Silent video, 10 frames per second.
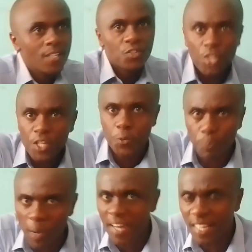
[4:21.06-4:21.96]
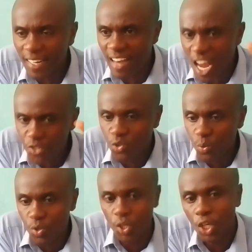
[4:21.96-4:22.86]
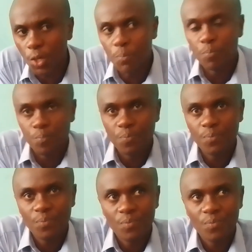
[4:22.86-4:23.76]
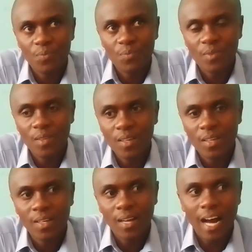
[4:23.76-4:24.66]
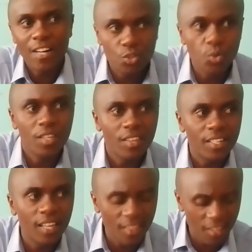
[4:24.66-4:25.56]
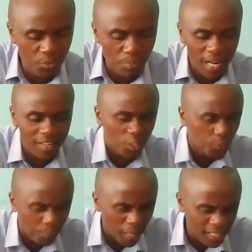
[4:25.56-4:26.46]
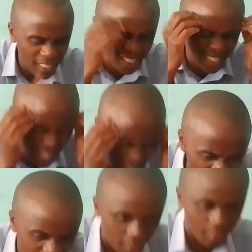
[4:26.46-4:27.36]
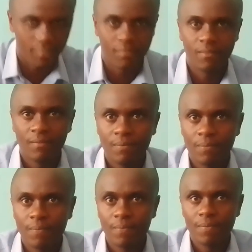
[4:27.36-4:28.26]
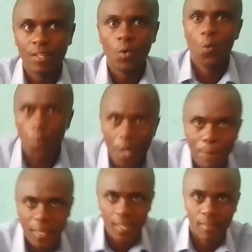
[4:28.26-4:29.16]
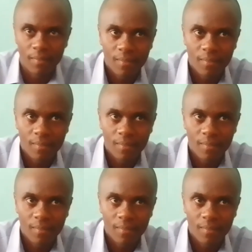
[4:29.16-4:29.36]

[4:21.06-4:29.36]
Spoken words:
She is spending nights with him. And during the day, this man is spending crying, weeping,